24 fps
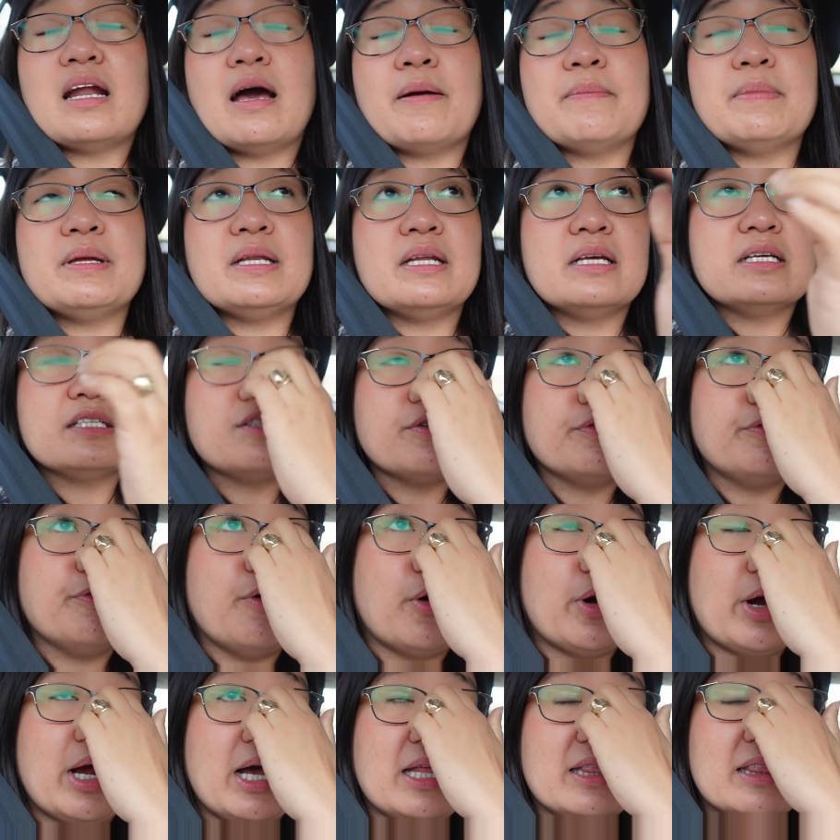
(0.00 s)
namin is
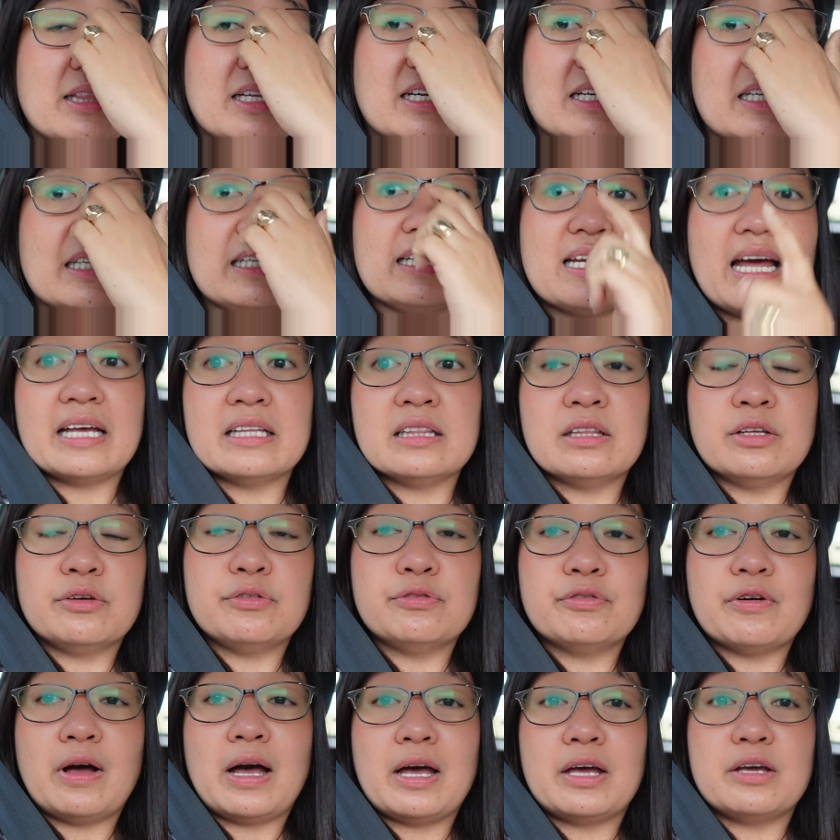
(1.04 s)
four hundred
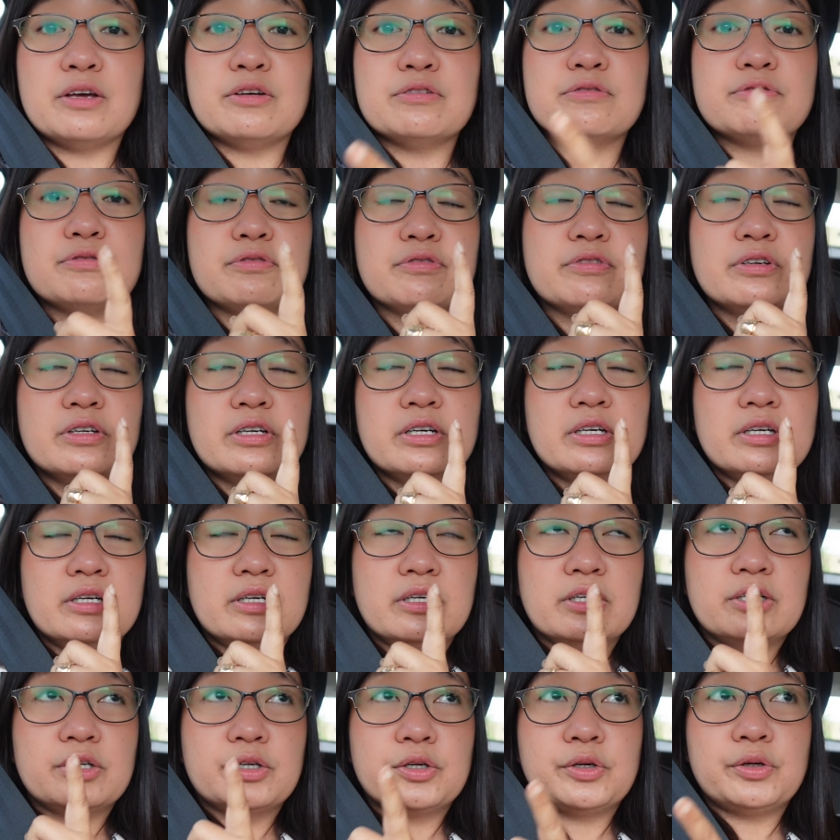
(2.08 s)
ninety-five
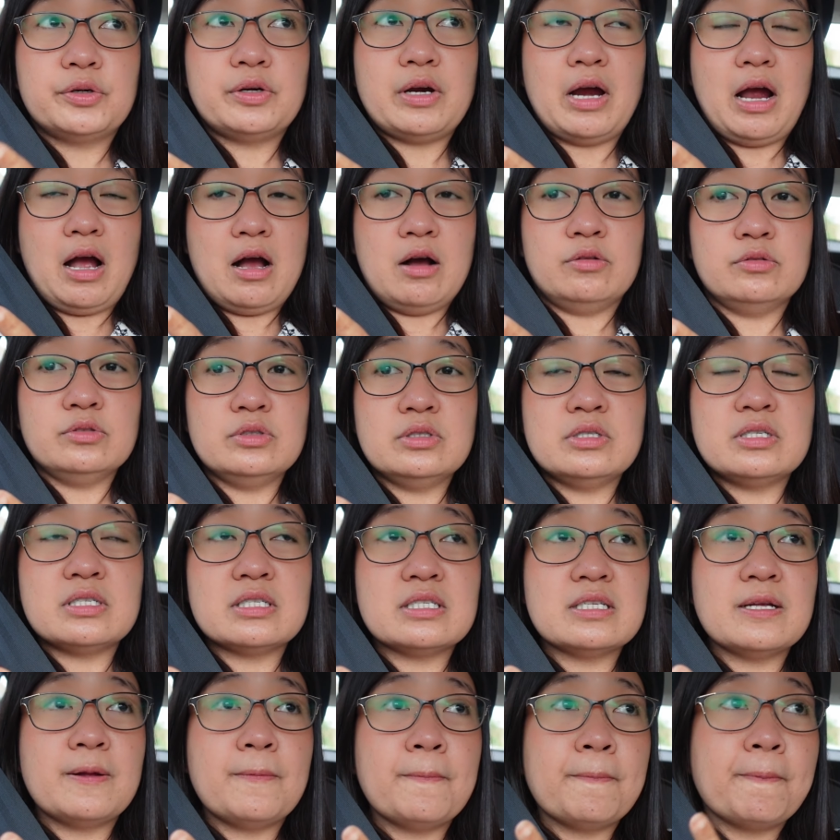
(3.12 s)

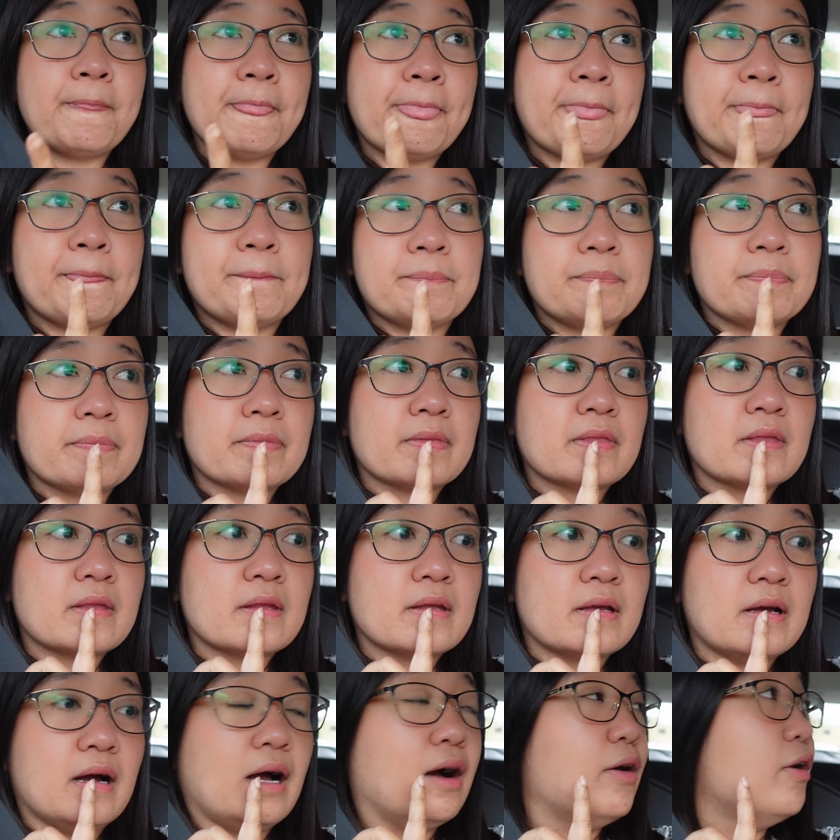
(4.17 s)
crowns. What are you talking
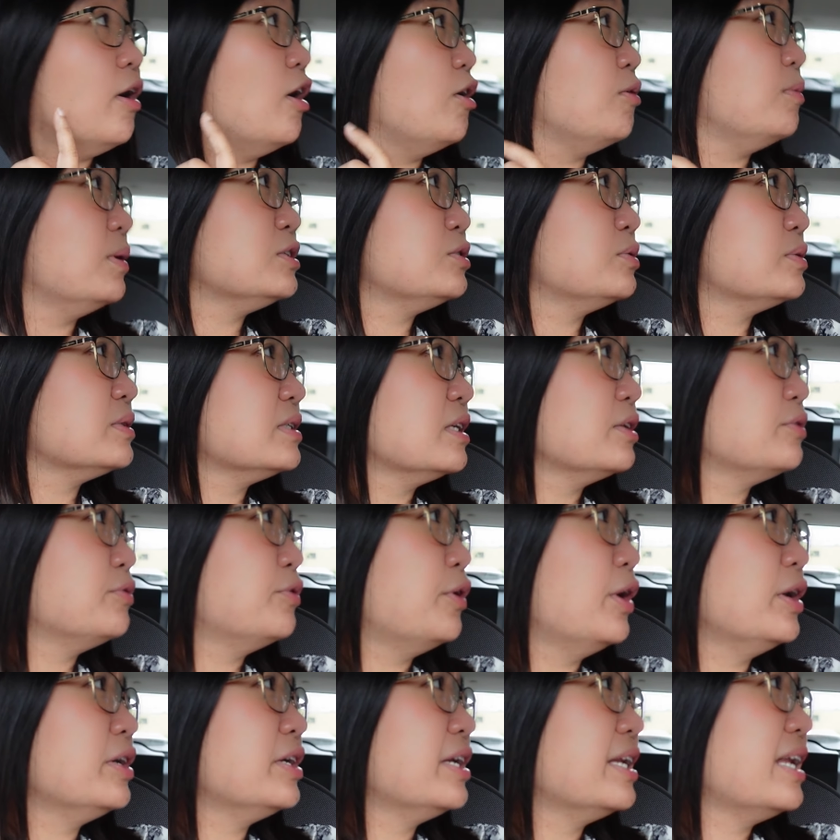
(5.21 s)
about? Uh, how much was it?
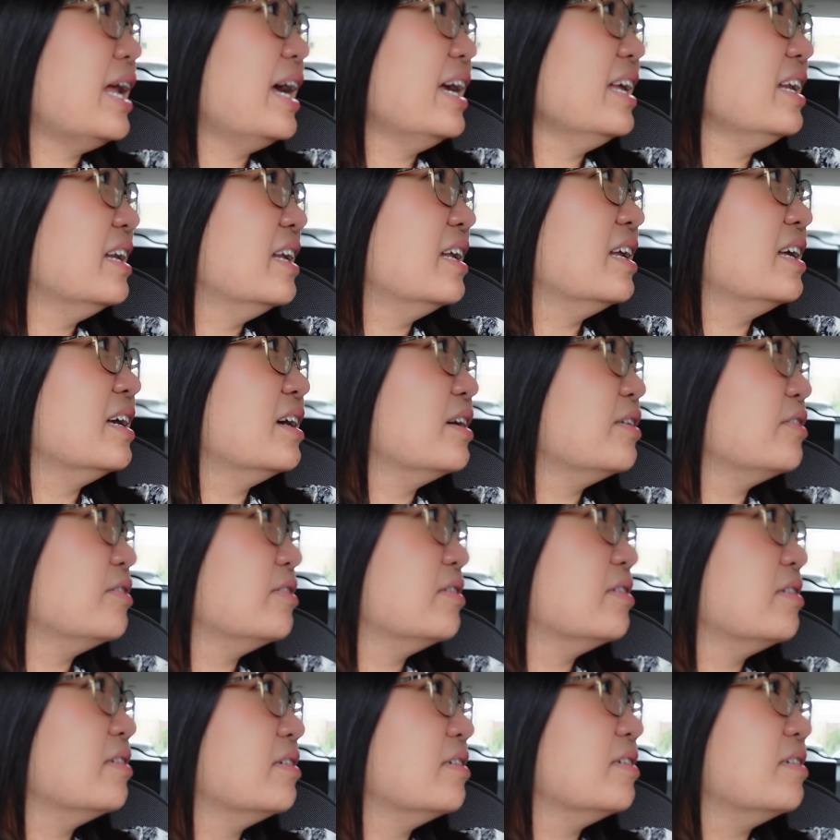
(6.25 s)
four hundred nine?
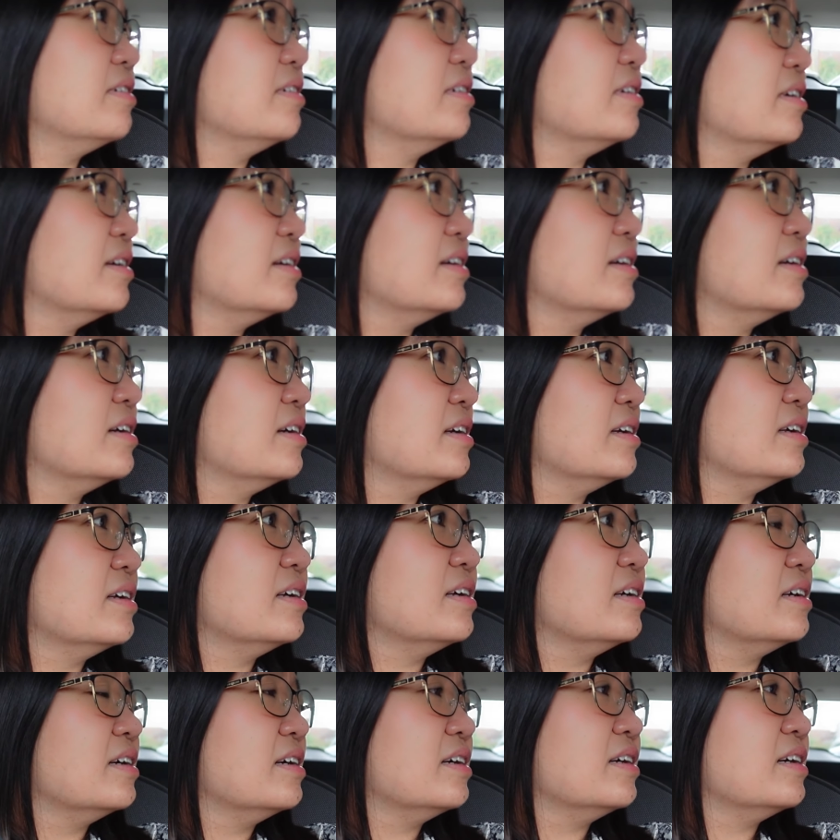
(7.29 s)
four hundred
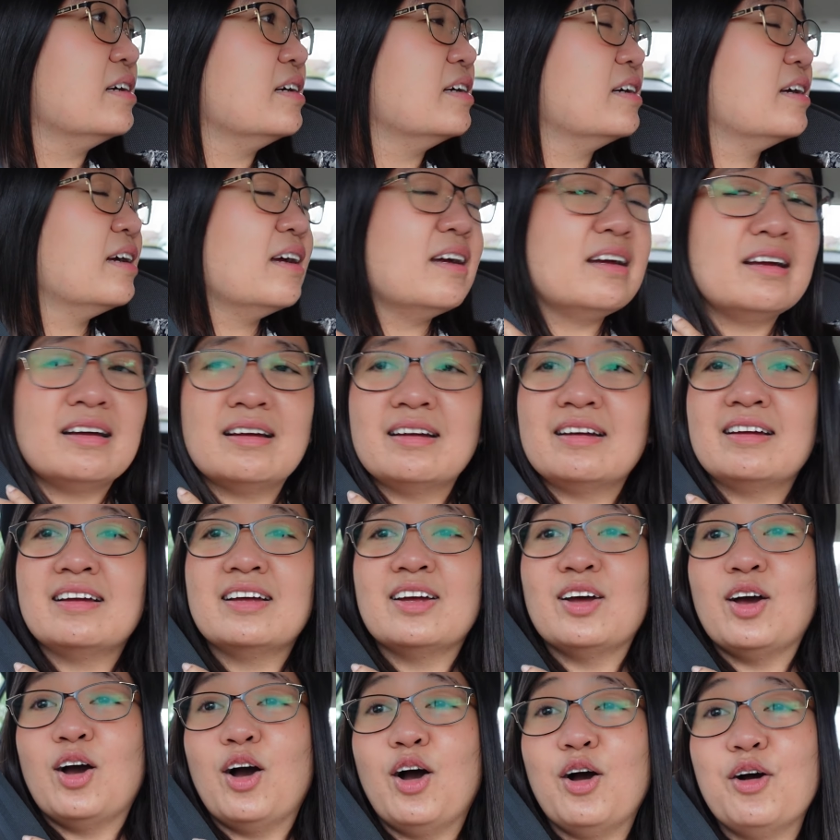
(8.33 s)

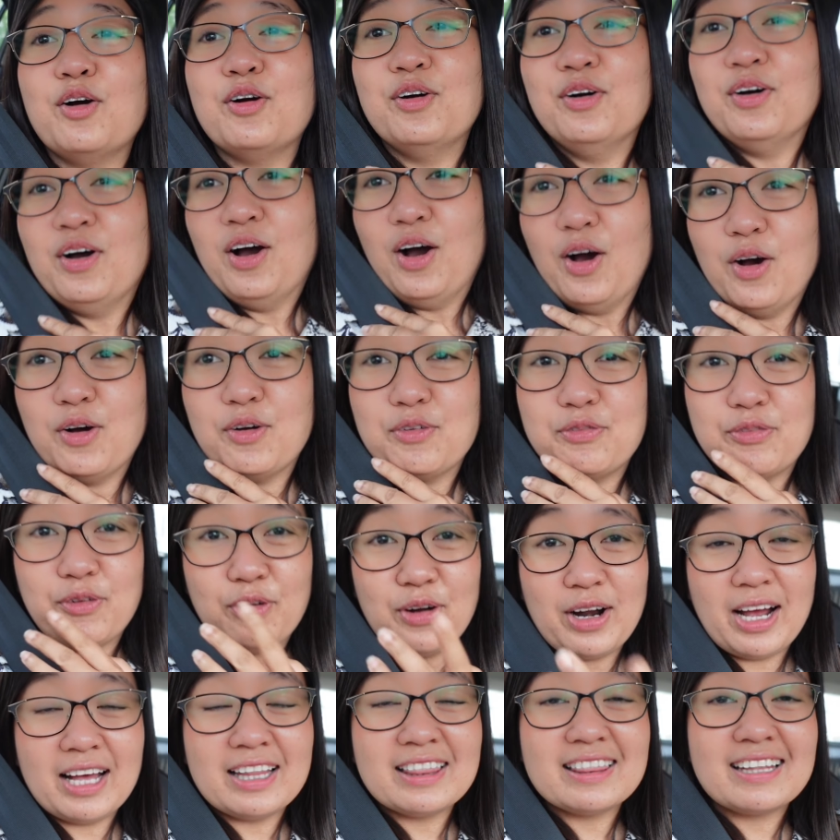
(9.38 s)
fifty-four. Oh, oh, four
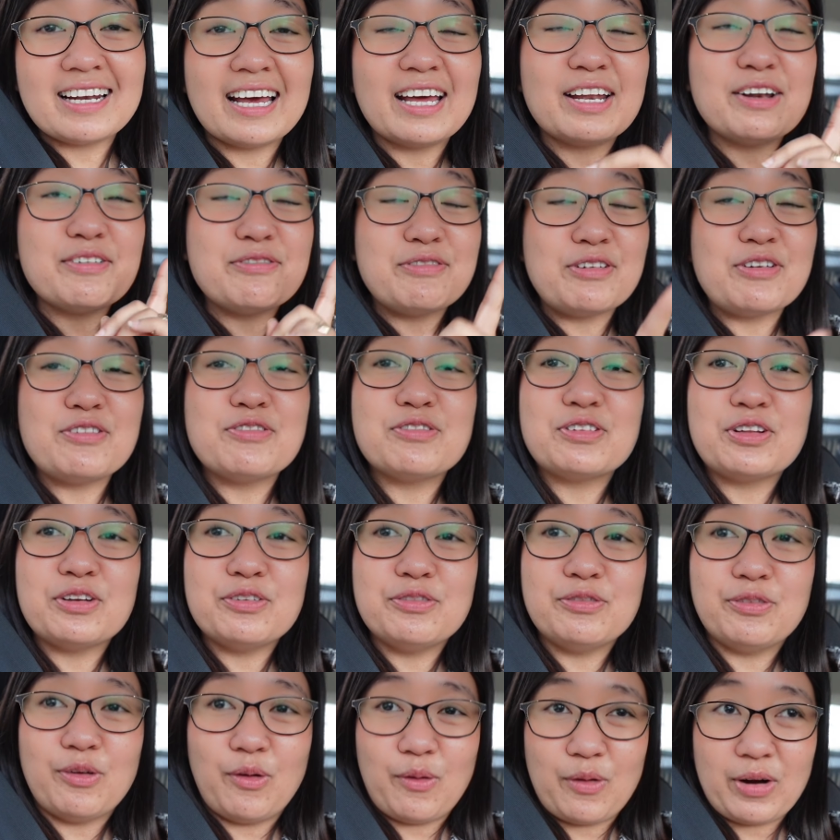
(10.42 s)
hundred
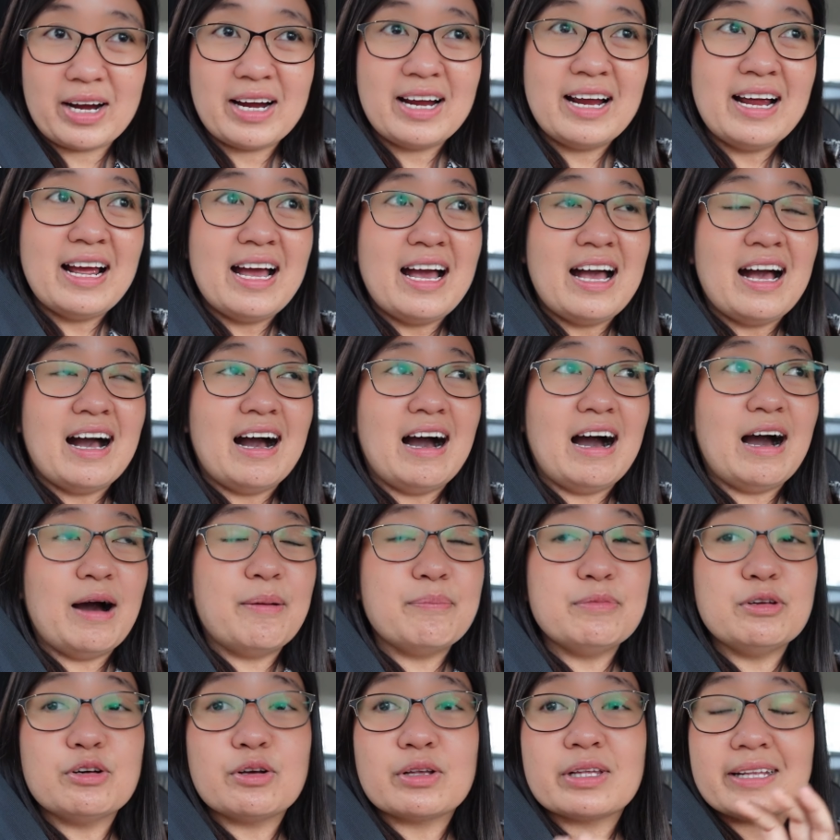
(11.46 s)
fifty-four.
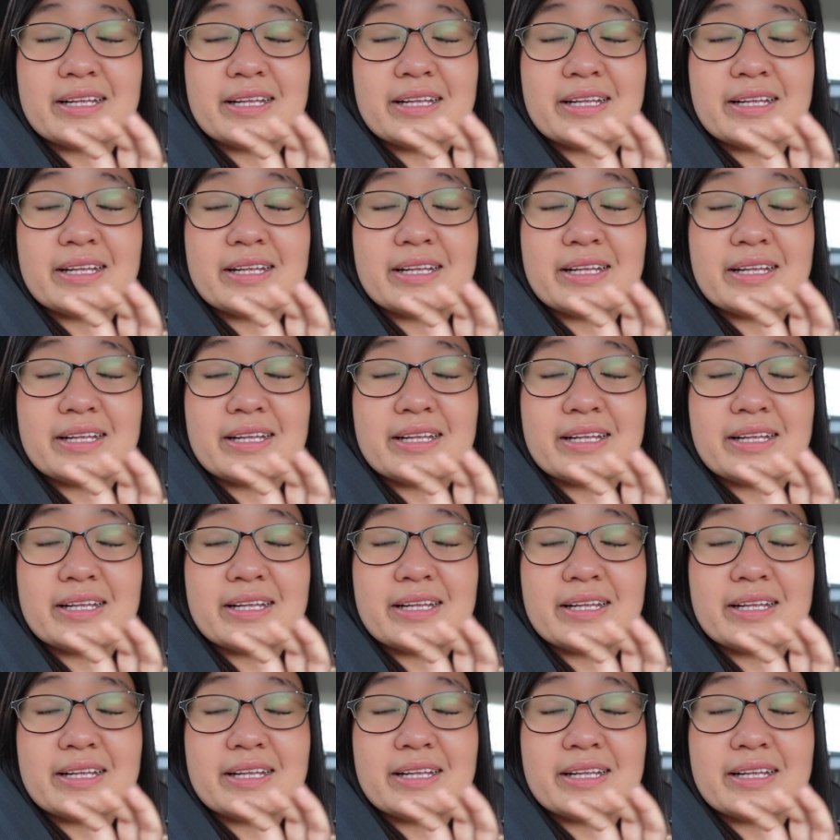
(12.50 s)
Um, yung